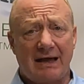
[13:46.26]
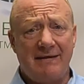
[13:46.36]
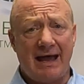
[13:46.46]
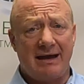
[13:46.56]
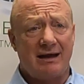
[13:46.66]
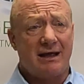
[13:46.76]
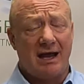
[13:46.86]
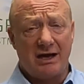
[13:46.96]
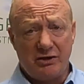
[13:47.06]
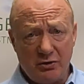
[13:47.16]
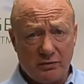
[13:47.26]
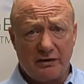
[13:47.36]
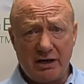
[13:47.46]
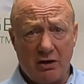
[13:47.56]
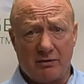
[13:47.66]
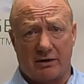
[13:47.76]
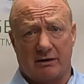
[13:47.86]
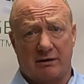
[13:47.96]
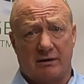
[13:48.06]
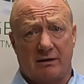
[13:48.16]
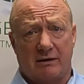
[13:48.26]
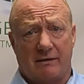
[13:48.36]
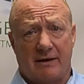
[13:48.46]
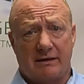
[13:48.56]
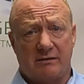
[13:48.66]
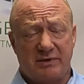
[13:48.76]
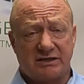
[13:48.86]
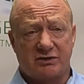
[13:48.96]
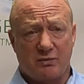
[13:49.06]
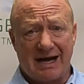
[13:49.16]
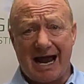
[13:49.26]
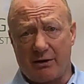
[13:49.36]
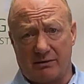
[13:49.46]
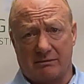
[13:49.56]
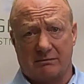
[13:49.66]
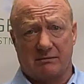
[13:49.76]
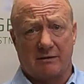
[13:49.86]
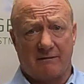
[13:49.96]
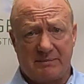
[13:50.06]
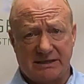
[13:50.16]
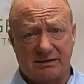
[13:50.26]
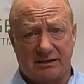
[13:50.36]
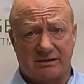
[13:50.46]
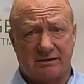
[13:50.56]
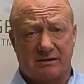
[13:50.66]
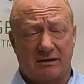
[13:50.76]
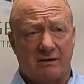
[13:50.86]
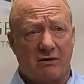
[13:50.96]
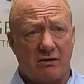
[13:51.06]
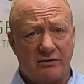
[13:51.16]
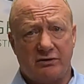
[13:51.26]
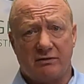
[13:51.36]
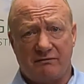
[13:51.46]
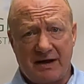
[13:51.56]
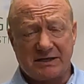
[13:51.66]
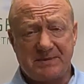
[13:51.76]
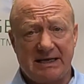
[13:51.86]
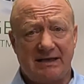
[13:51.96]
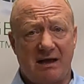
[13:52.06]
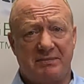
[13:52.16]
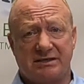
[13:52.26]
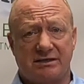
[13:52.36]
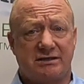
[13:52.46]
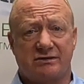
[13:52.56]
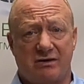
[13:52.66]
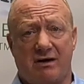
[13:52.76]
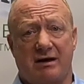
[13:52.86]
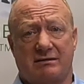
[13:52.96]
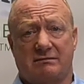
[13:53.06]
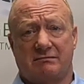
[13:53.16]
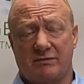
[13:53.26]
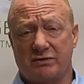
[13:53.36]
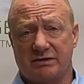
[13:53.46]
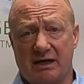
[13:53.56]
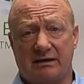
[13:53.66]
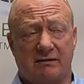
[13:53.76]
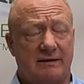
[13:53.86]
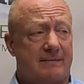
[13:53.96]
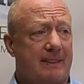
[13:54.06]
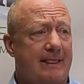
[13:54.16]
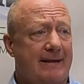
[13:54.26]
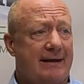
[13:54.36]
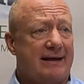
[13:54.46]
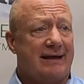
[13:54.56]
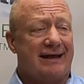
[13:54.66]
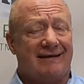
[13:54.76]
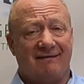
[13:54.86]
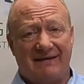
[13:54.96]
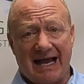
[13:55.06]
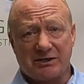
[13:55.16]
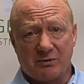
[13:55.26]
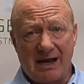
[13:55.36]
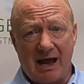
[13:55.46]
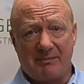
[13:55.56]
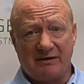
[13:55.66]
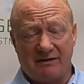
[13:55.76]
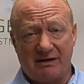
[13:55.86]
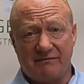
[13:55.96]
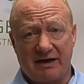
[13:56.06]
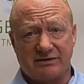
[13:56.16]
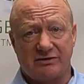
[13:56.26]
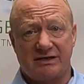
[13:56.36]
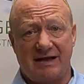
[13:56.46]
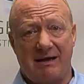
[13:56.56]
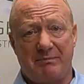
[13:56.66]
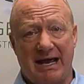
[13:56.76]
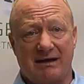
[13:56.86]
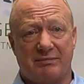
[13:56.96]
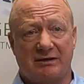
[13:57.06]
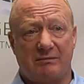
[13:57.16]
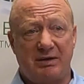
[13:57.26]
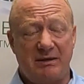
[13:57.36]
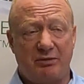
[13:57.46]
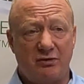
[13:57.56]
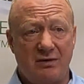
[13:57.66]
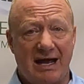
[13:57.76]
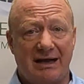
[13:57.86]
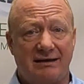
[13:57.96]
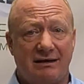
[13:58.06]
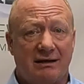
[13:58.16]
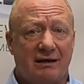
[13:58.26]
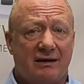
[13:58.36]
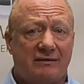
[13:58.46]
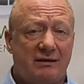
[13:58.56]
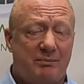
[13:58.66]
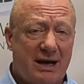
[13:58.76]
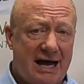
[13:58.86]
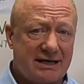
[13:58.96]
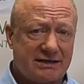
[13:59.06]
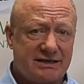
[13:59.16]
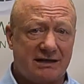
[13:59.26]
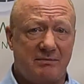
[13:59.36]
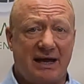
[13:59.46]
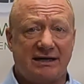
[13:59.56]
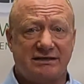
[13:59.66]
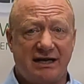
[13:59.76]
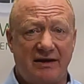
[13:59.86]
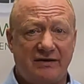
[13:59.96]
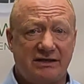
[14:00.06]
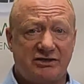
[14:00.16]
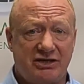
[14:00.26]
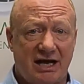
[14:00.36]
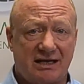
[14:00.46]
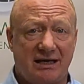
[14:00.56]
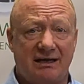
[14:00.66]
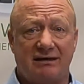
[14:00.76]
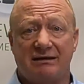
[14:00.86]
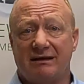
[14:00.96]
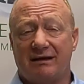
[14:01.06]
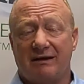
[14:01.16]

and you were the owner and the business went out of business, your investment in that business is gone, most likely. That's what happened to the investors in that bank. But the people who had deposits on the bank, savings, checking,